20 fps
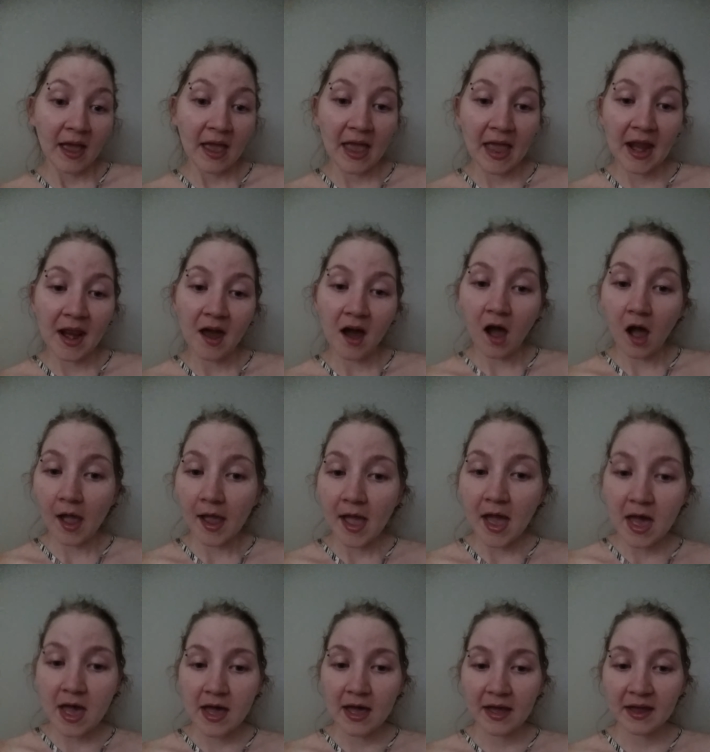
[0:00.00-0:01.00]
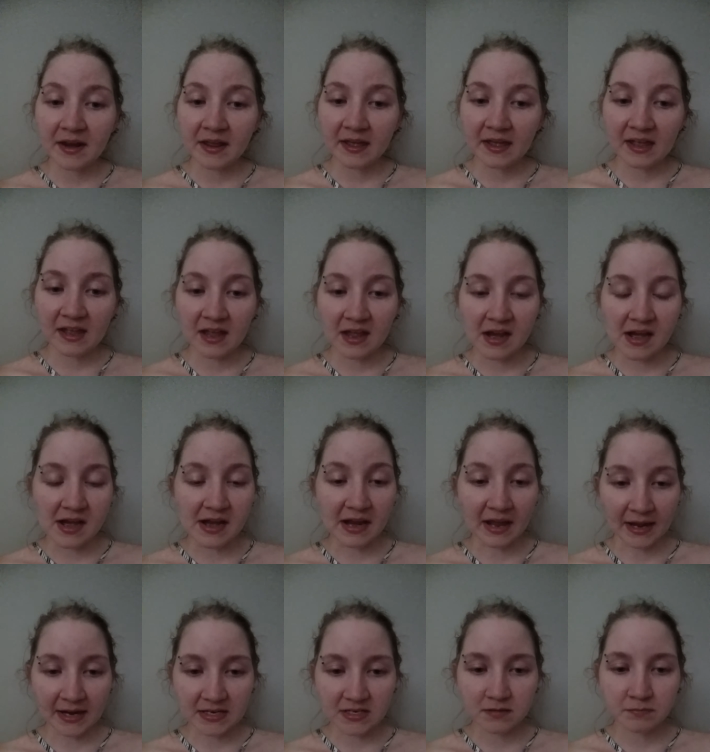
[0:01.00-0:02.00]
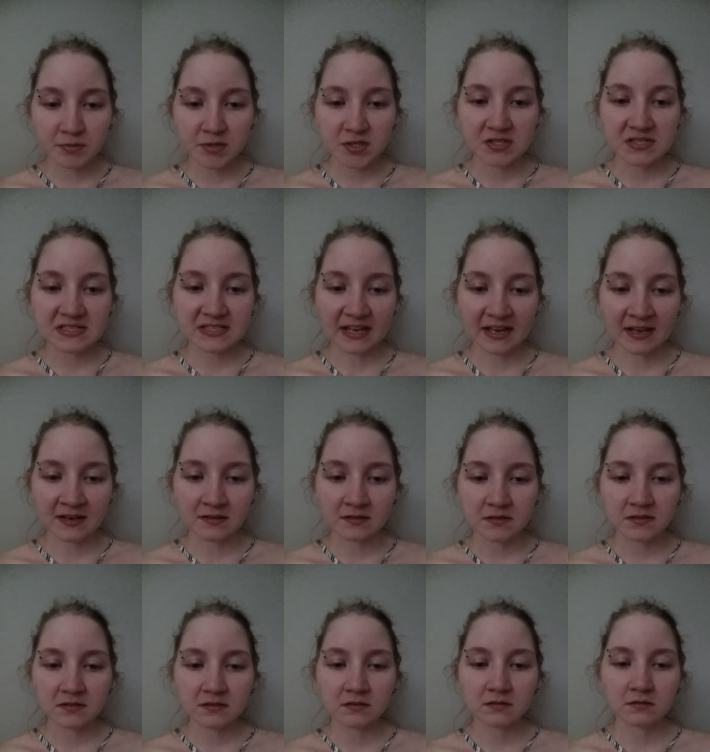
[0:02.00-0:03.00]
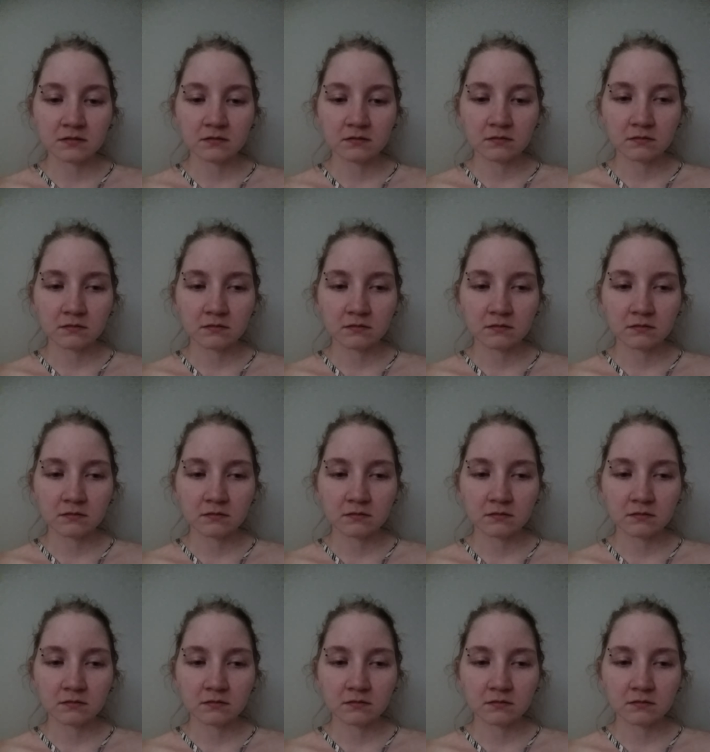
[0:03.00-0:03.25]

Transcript: And I had a 90%,